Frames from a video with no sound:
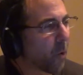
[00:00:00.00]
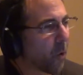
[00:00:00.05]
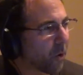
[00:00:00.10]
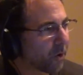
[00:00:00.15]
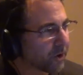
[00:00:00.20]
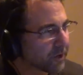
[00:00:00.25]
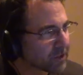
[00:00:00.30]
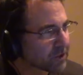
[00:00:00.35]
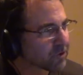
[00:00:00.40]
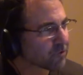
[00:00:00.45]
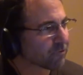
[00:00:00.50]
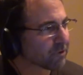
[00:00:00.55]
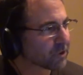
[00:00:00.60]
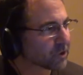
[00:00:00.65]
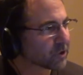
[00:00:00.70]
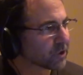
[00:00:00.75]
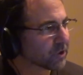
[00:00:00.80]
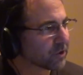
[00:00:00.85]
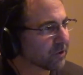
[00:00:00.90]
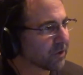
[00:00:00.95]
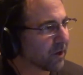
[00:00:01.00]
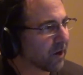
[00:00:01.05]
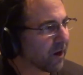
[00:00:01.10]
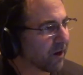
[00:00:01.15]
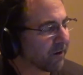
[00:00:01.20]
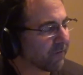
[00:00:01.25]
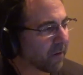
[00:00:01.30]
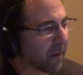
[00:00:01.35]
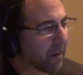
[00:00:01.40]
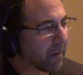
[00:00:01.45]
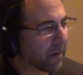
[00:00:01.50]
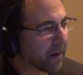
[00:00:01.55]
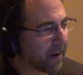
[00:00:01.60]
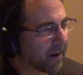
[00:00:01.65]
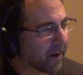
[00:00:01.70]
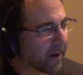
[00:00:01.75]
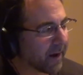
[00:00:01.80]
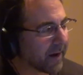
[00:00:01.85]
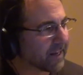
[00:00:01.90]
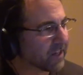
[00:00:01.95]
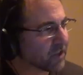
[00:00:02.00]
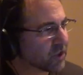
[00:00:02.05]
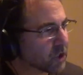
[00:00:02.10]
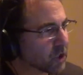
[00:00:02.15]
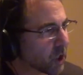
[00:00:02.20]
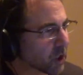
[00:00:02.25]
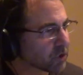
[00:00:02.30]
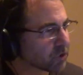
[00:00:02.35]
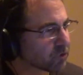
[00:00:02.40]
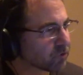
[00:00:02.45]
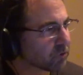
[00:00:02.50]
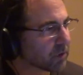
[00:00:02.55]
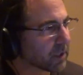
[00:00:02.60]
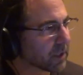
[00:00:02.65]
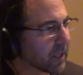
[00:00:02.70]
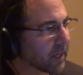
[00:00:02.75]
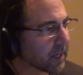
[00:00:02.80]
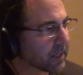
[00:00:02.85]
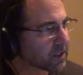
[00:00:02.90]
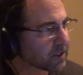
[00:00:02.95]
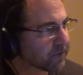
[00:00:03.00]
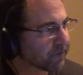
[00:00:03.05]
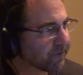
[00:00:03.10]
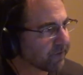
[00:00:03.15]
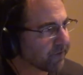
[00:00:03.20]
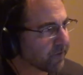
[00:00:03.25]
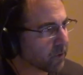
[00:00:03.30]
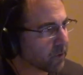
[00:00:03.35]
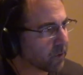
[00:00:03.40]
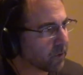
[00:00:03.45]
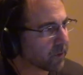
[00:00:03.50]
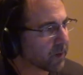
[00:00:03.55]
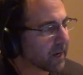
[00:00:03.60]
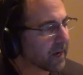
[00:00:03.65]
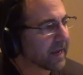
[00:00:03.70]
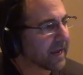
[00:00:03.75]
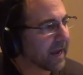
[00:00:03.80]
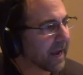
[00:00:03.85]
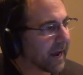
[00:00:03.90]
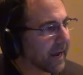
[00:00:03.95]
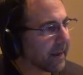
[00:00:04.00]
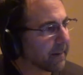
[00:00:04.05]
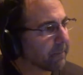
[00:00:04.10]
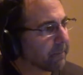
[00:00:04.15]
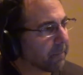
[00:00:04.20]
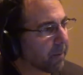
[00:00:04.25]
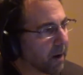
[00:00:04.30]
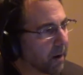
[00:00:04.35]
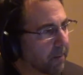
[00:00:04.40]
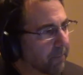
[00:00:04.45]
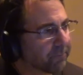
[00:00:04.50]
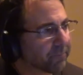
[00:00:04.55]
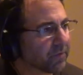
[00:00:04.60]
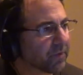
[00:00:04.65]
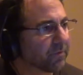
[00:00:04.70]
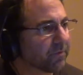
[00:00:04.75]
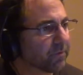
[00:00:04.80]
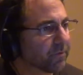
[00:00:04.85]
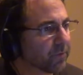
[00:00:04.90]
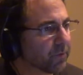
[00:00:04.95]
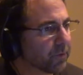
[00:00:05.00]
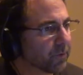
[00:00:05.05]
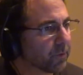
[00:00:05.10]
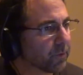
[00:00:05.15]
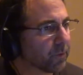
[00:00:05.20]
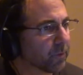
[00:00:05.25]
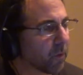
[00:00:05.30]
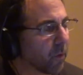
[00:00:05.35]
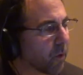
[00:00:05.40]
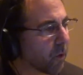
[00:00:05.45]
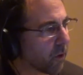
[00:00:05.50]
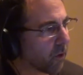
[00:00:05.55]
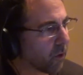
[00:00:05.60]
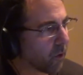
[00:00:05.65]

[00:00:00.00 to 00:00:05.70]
orchestration of uh, industrialized food and pumped into